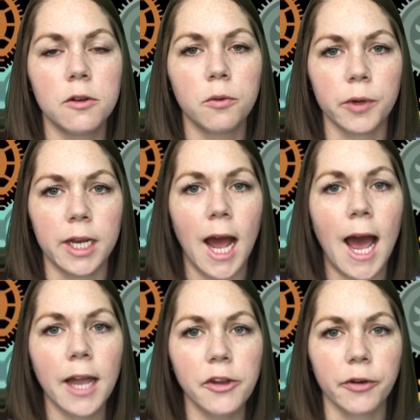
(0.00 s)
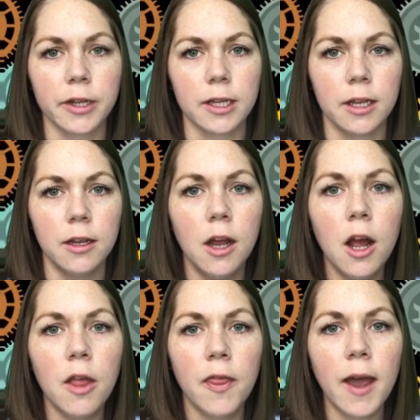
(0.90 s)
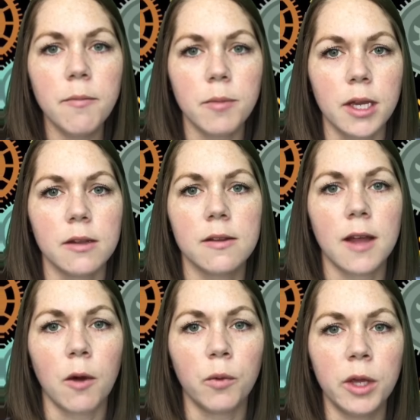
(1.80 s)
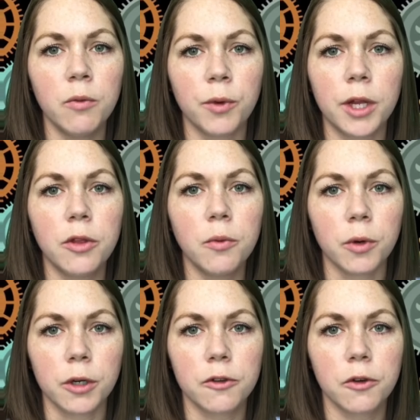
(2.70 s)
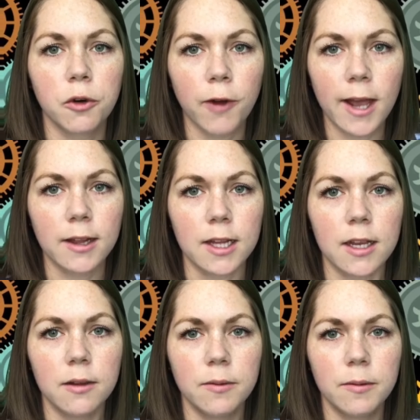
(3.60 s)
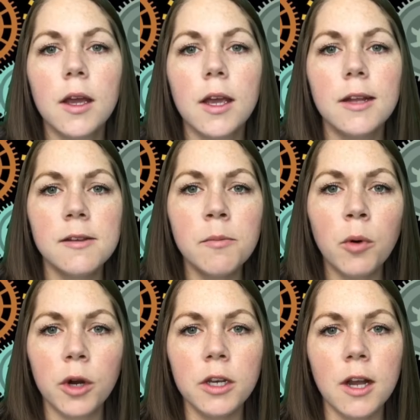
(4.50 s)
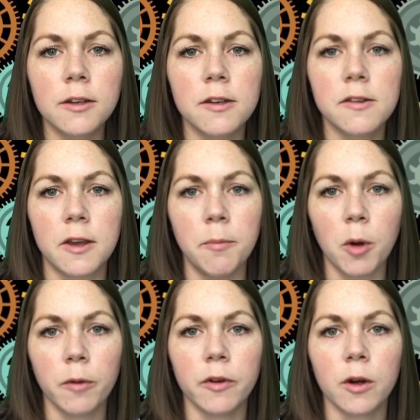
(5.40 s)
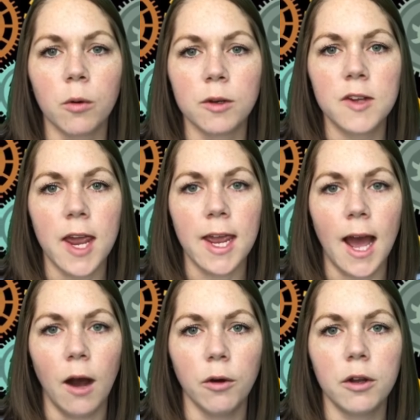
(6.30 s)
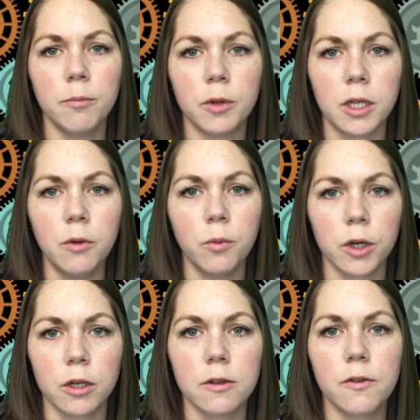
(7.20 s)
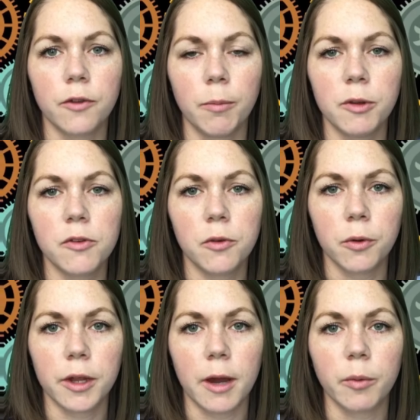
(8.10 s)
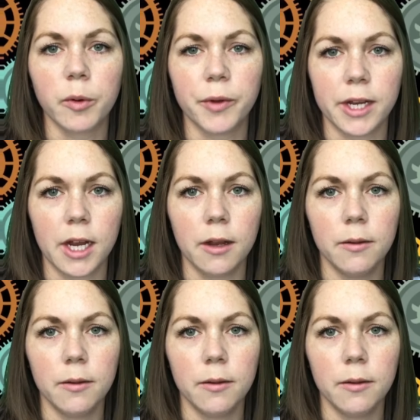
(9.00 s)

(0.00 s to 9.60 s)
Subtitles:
read accurately. That means that we read the words correctly. It's important not to skip over or take out complete words from the story that we're reading.